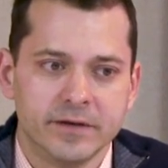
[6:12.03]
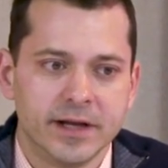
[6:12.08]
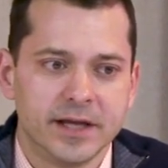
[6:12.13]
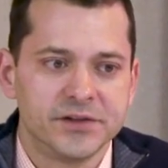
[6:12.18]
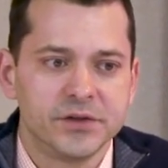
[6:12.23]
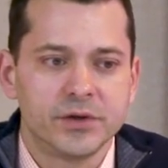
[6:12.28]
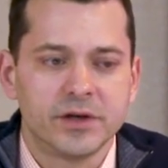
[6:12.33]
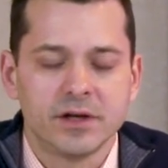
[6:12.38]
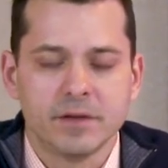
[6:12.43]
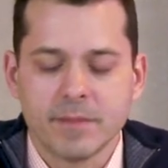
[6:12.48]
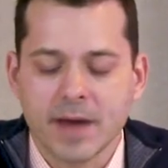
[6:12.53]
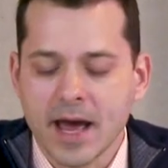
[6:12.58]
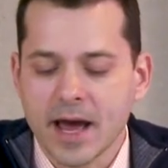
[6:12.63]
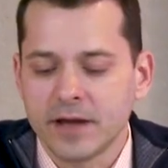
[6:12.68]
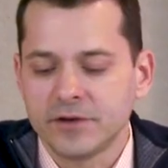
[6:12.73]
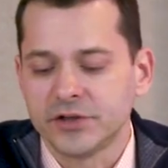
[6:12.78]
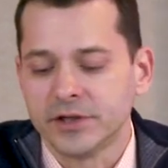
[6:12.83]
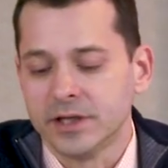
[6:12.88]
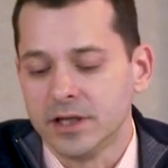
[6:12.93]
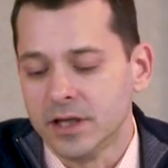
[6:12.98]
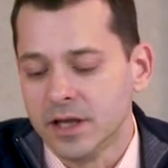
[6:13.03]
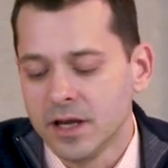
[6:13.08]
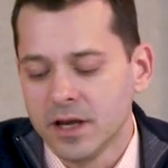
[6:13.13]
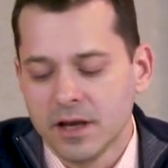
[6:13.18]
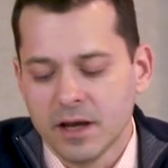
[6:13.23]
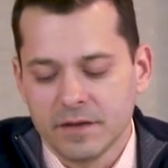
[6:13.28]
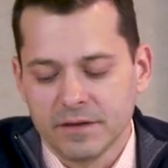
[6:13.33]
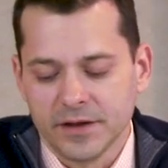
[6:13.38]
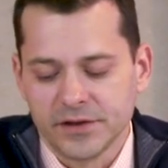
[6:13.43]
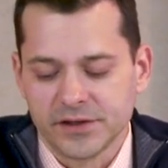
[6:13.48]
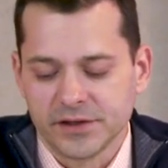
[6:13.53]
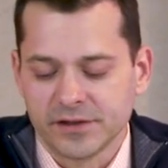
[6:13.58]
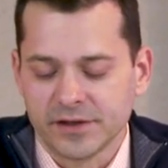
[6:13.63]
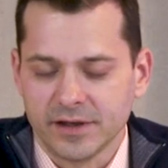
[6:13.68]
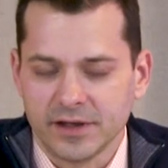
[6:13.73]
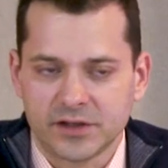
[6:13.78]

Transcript: And as you can imagine, this is